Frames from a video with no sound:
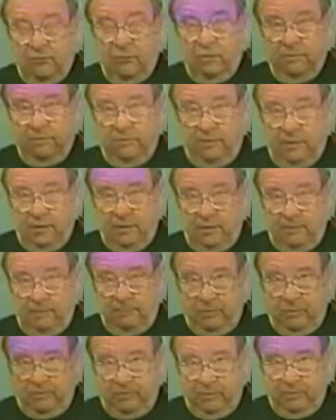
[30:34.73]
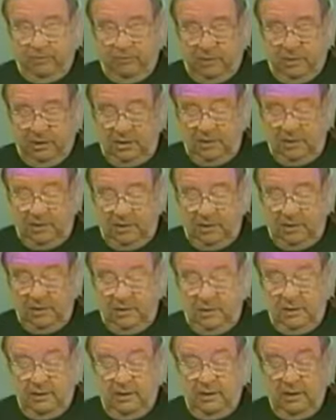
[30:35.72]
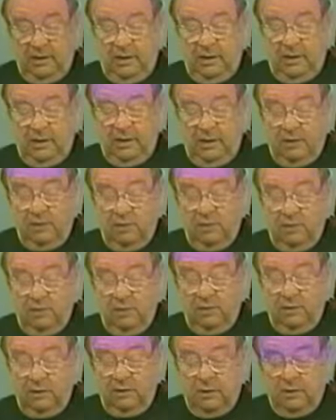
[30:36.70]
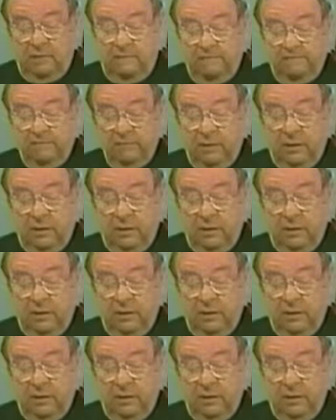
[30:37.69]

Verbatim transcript: pump, uh, pumping the money in, and with uh,